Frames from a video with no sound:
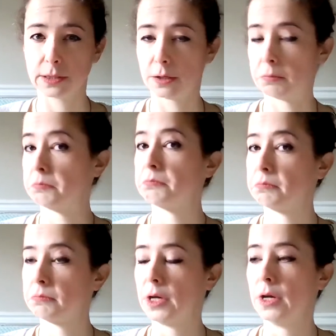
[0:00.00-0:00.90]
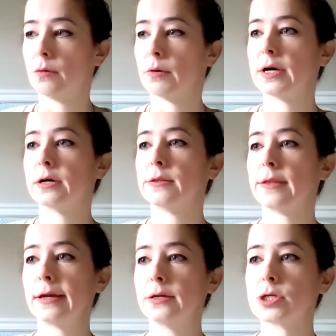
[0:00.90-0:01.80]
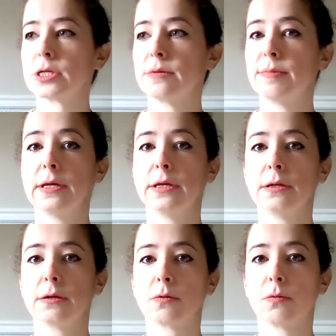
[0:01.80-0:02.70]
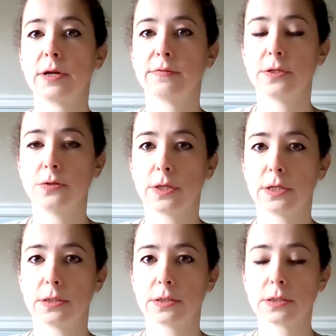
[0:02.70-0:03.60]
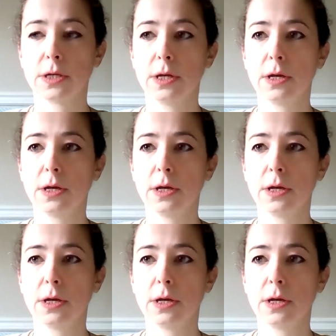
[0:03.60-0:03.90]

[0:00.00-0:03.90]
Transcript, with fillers: dump? Well, they usually mean one of two things.